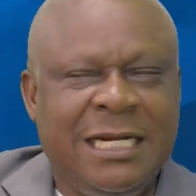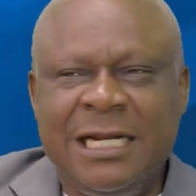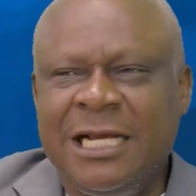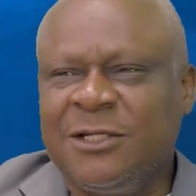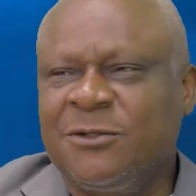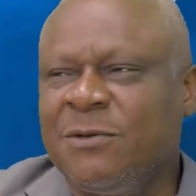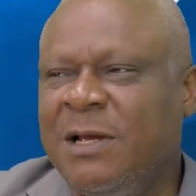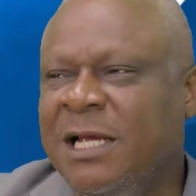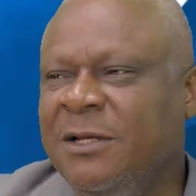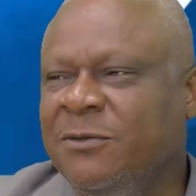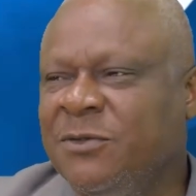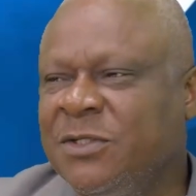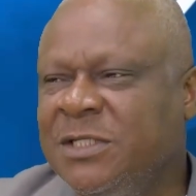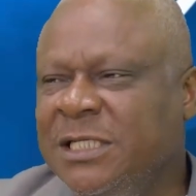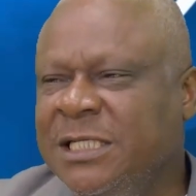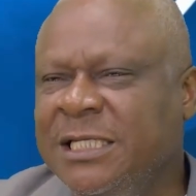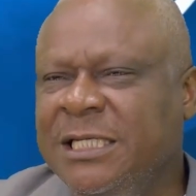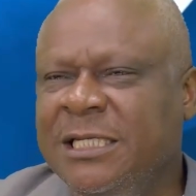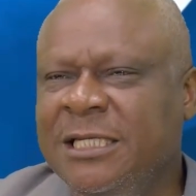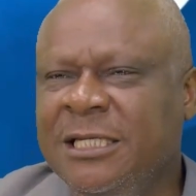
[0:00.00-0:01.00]
And that's why you
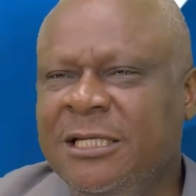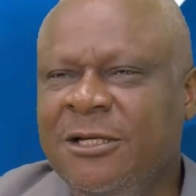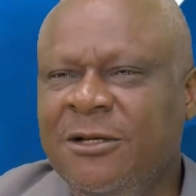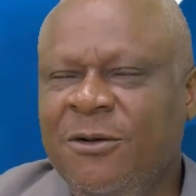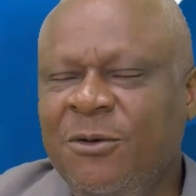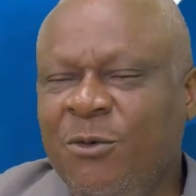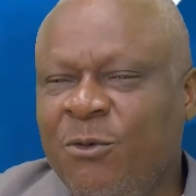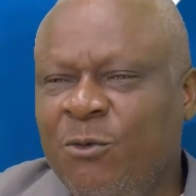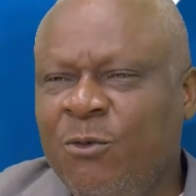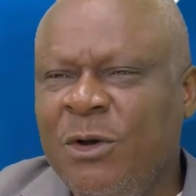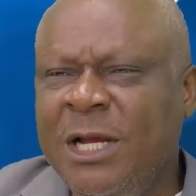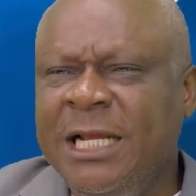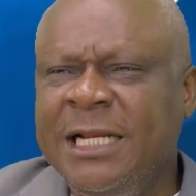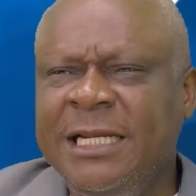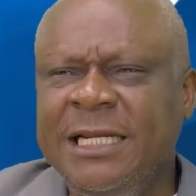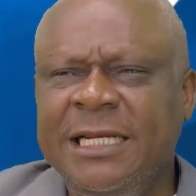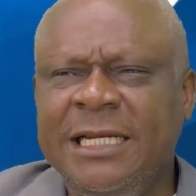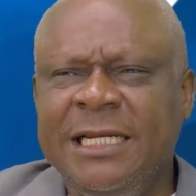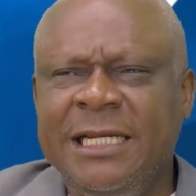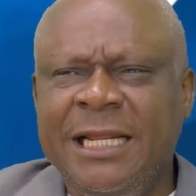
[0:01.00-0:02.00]
see,
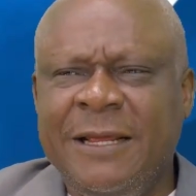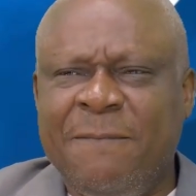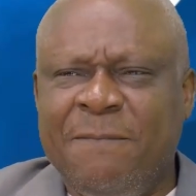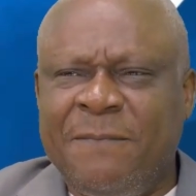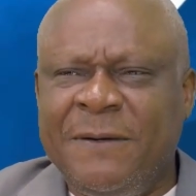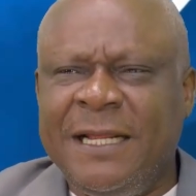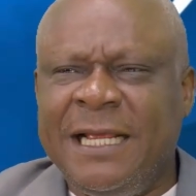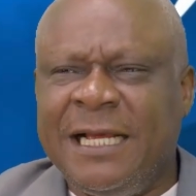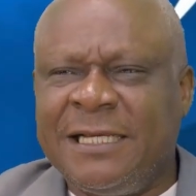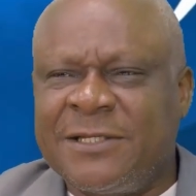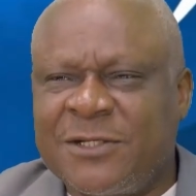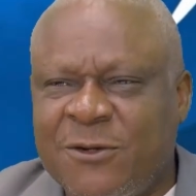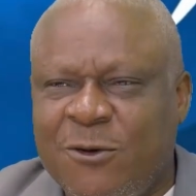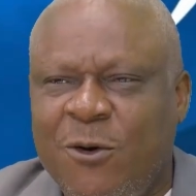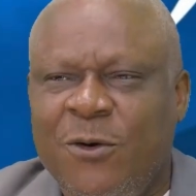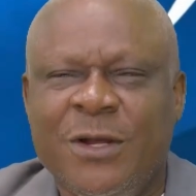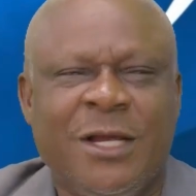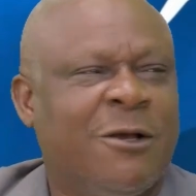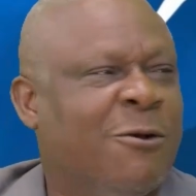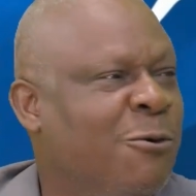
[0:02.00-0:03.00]
when a player
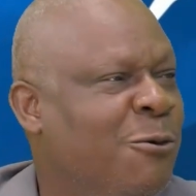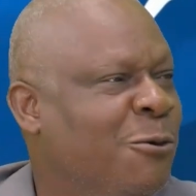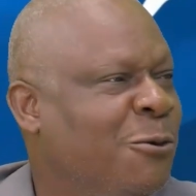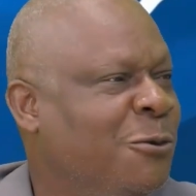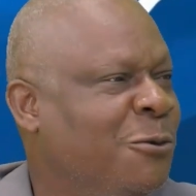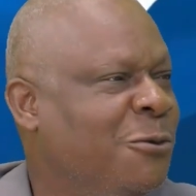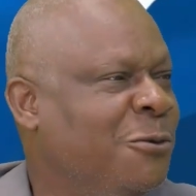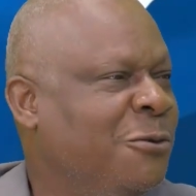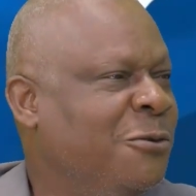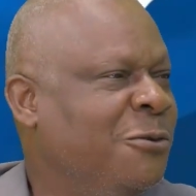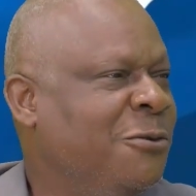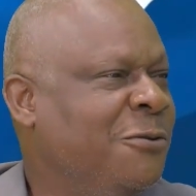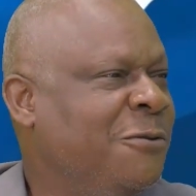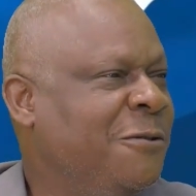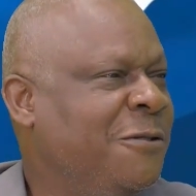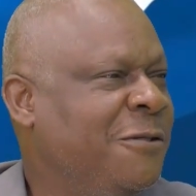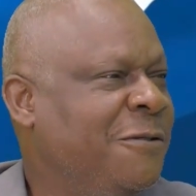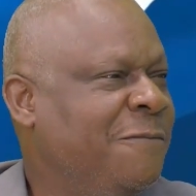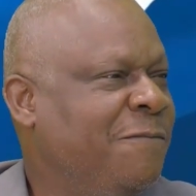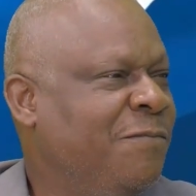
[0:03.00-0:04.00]
scores a goal,
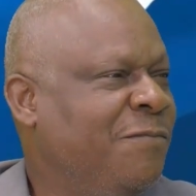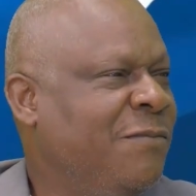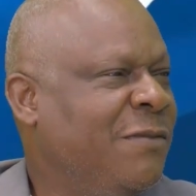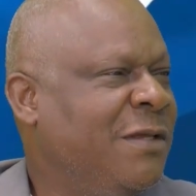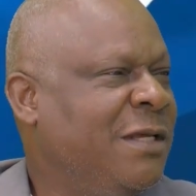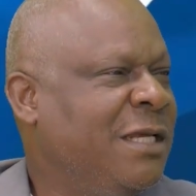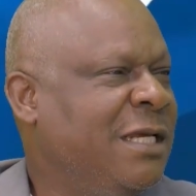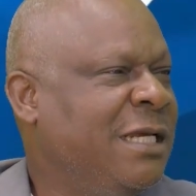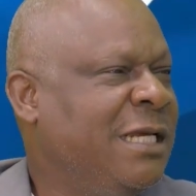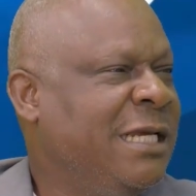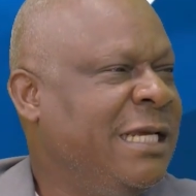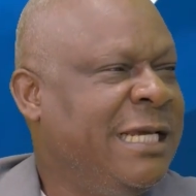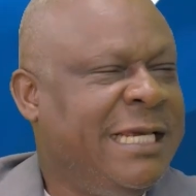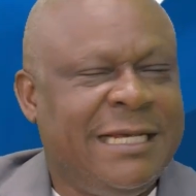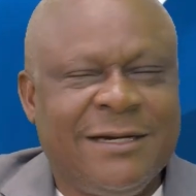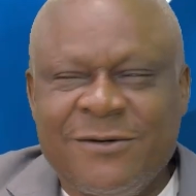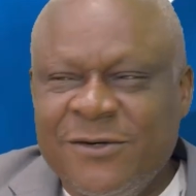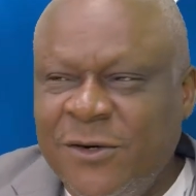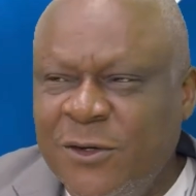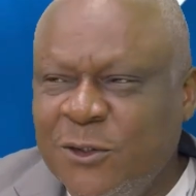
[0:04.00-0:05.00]

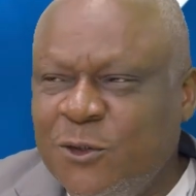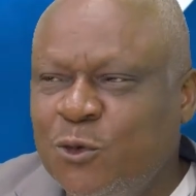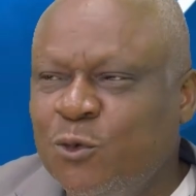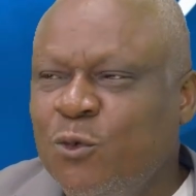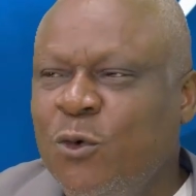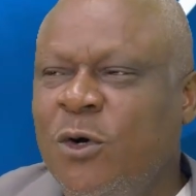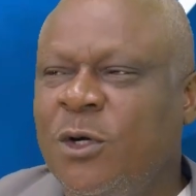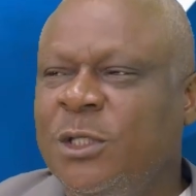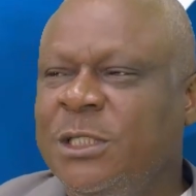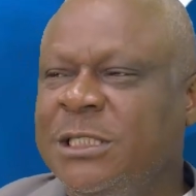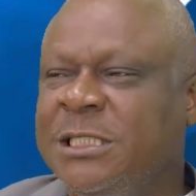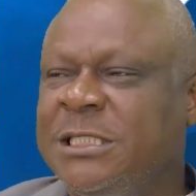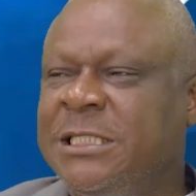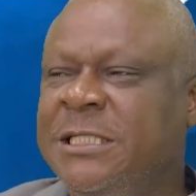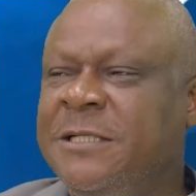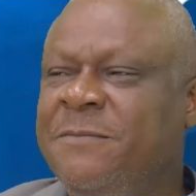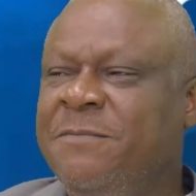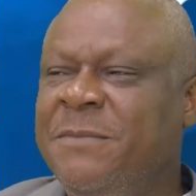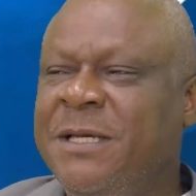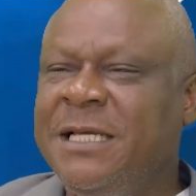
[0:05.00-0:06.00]
he runs toward his
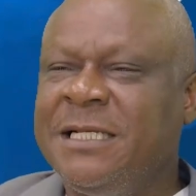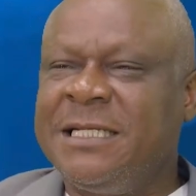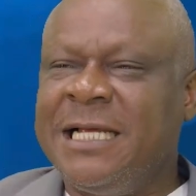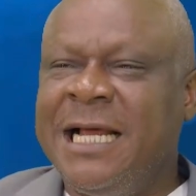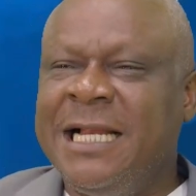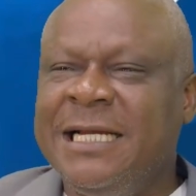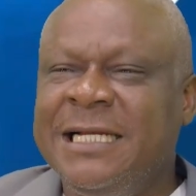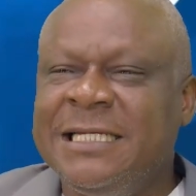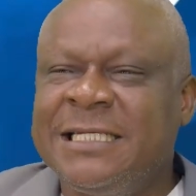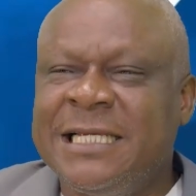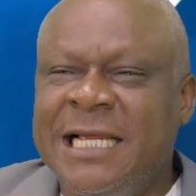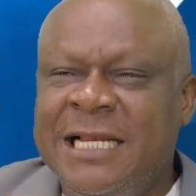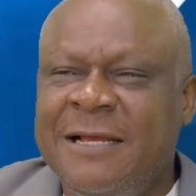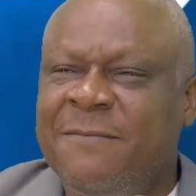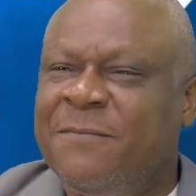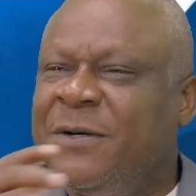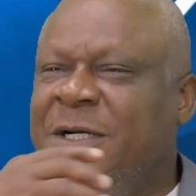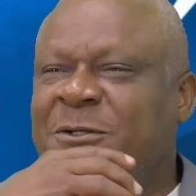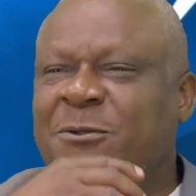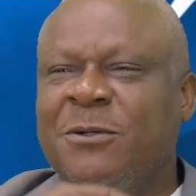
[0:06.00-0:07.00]
teammate and they
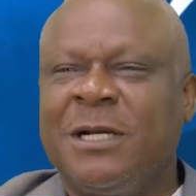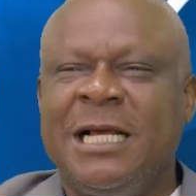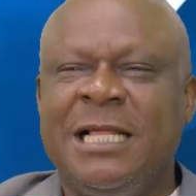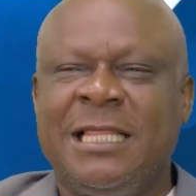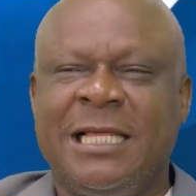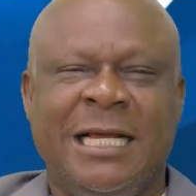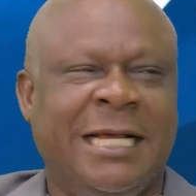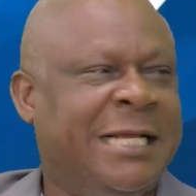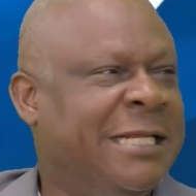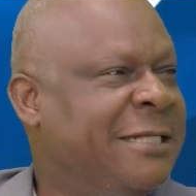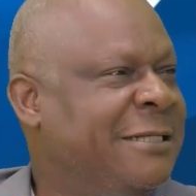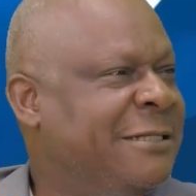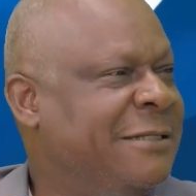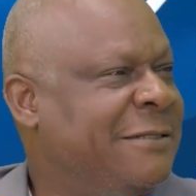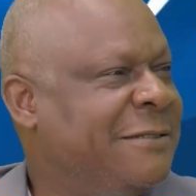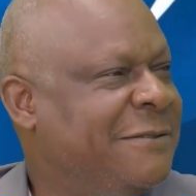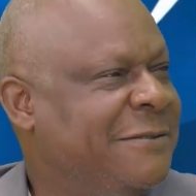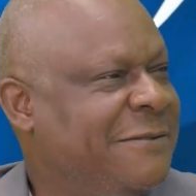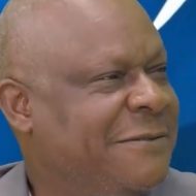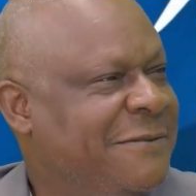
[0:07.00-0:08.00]
celebrate together.
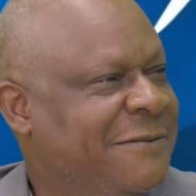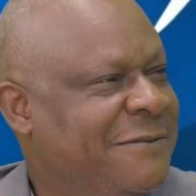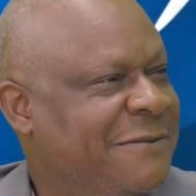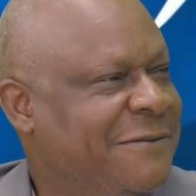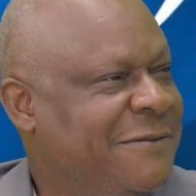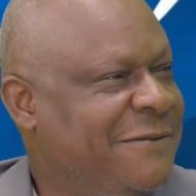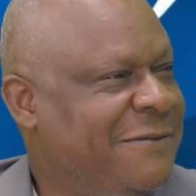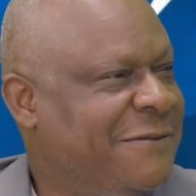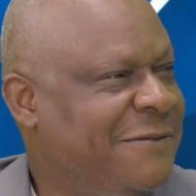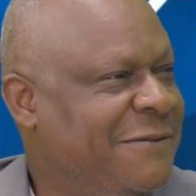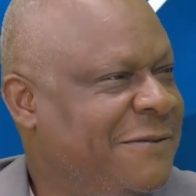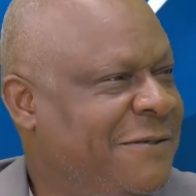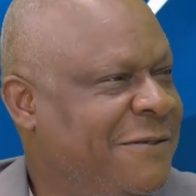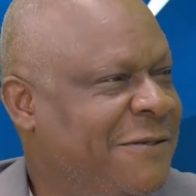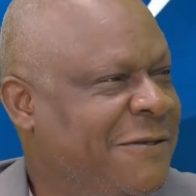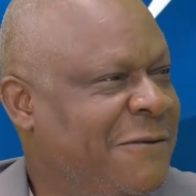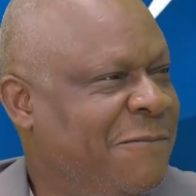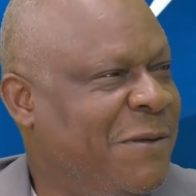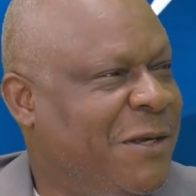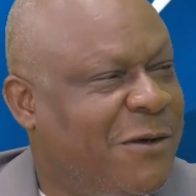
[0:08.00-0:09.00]

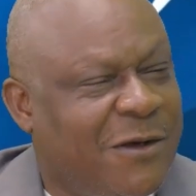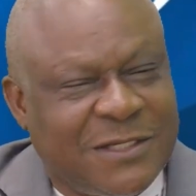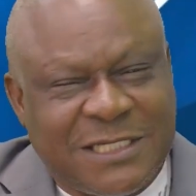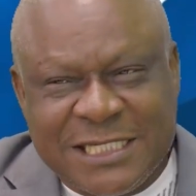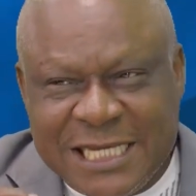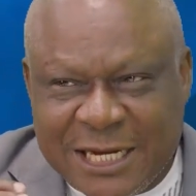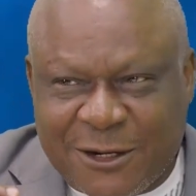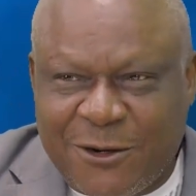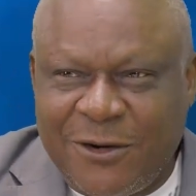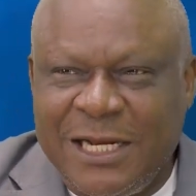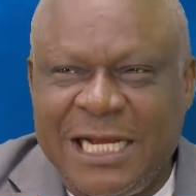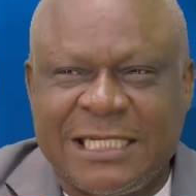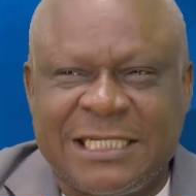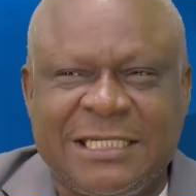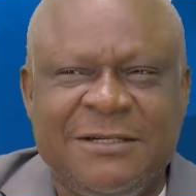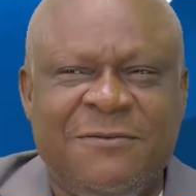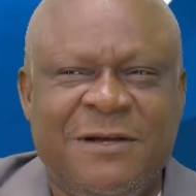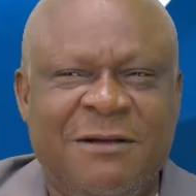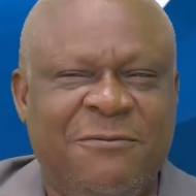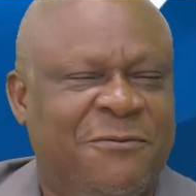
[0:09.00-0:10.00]
Because it's a
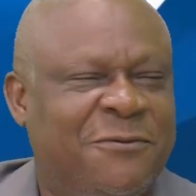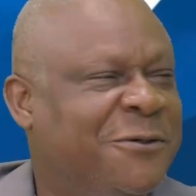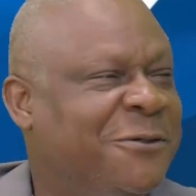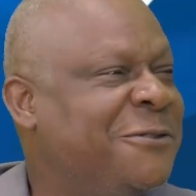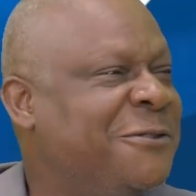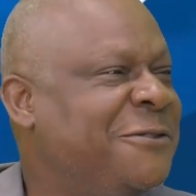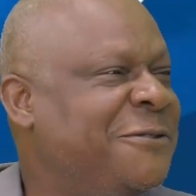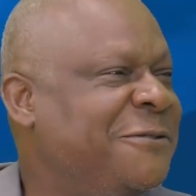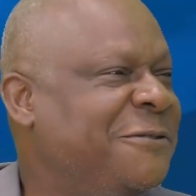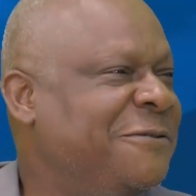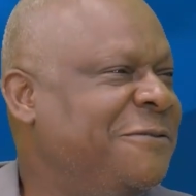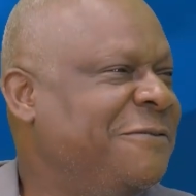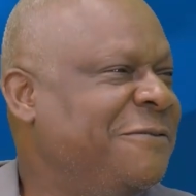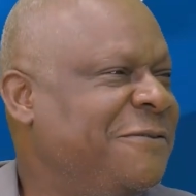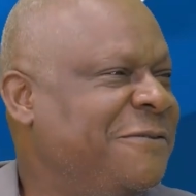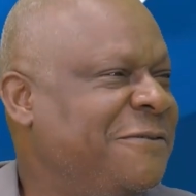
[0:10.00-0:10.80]
collective effort.